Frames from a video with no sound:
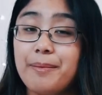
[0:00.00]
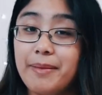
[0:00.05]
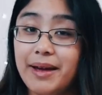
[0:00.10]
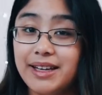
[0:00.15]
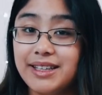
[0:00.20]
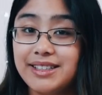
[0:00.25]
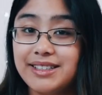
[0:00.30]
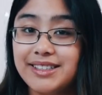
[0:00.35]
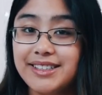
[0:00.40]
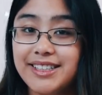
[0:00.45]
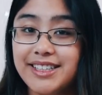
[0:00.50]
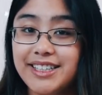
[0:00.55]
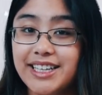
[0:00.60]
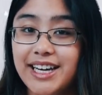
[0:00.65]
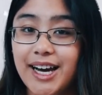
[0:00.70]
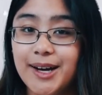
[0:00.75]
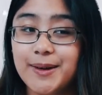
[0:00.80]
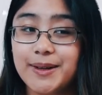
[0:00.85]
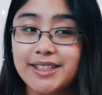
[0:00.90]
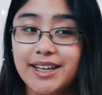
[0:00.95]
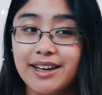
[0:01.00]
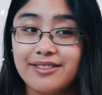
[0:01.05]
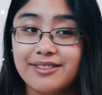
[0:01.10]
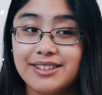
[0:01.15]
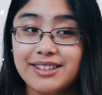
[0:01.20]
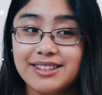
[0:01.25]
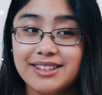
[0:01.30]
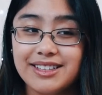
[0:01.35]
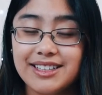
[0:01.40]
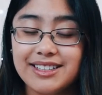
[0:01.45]
mentally, I would
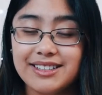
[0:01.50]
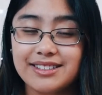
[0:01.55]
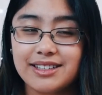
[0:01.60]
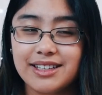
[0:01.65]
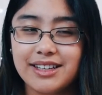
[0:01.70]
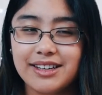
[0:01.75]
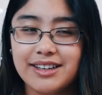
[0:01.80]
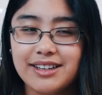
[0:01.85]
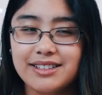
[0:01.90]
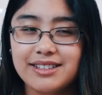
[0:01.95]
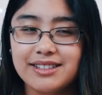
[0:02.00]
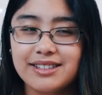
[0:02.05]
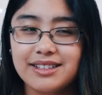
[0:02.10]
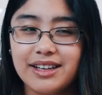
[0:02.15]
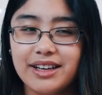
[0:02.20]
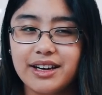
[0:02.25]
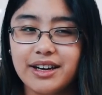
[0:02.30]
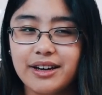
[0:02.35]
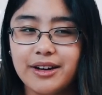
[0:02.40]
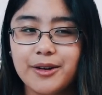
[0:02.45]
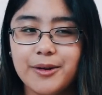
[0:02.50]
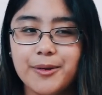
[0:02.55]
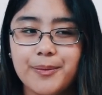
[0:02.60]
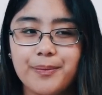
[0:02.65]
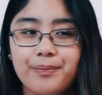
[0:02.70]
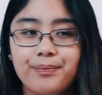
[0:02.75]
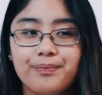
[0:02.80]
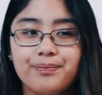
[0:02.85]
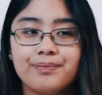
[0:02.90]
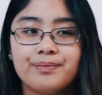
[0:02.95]
definitely say just like,
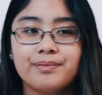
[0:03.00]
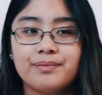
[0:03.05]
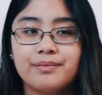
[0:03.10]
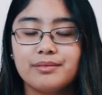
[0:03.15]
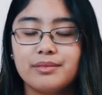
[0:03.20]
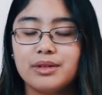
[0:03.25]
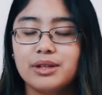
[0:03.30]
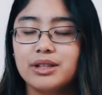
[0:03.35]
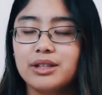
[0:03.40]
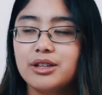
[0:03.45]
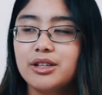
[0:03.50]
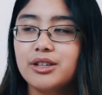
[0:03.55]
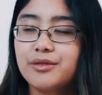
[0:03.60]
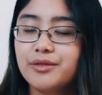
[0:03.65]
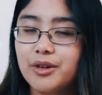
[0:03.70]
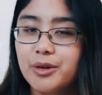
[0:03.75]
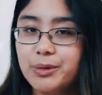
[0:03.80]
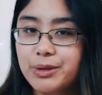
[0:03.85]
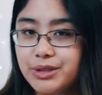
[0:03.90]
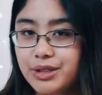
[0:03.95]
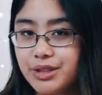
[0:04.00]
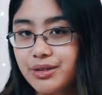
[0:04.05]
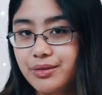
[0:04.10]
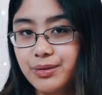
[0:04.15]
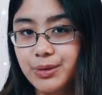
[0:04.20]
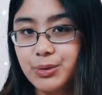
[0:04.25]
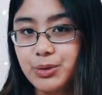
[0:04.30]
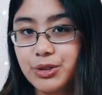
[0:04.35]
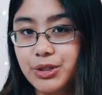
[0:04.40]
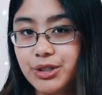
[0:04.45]
look forward to the
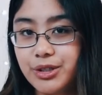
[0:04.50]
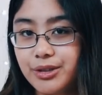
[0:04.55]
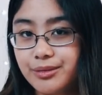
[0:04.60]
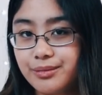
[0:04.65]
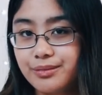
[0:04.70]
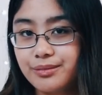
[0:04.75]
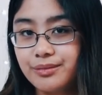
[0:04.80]
future.